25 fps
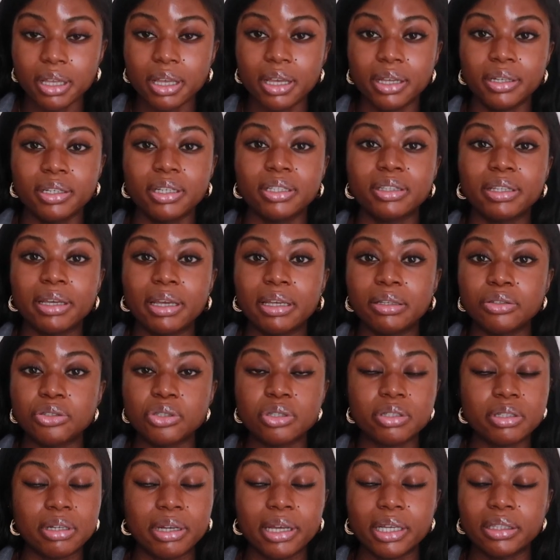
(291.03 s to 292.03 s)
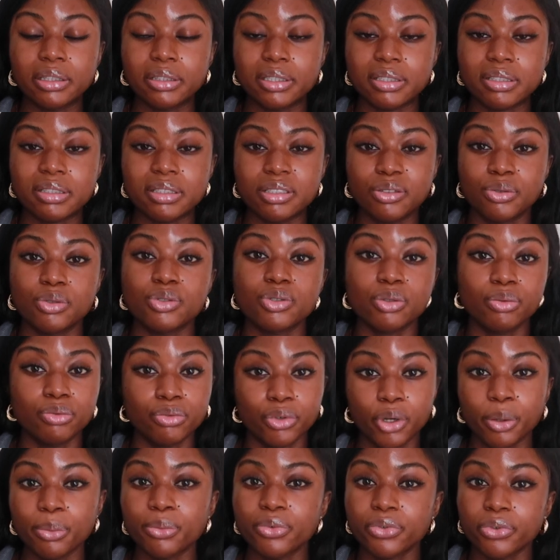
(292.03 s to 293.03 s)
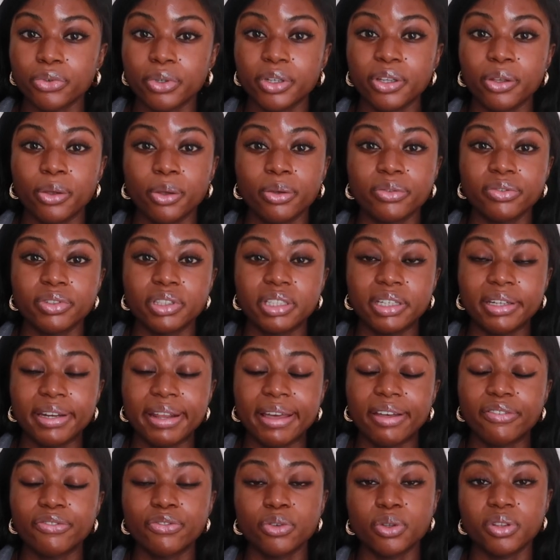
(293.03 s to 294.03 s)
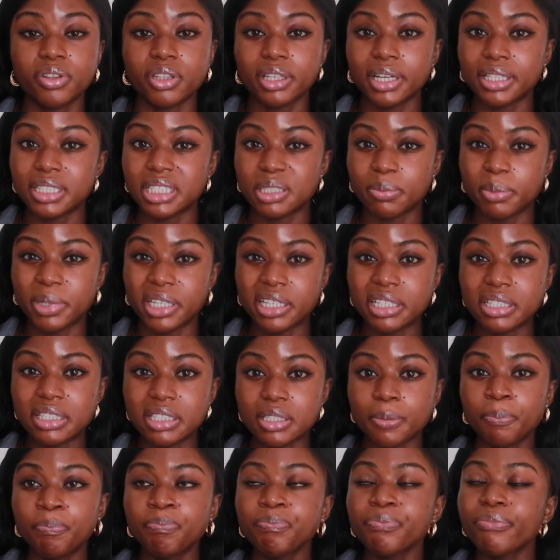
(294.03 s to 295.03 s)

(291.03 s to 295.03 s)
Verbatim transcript: and they just let the snails roam free over the net for thirty minutes,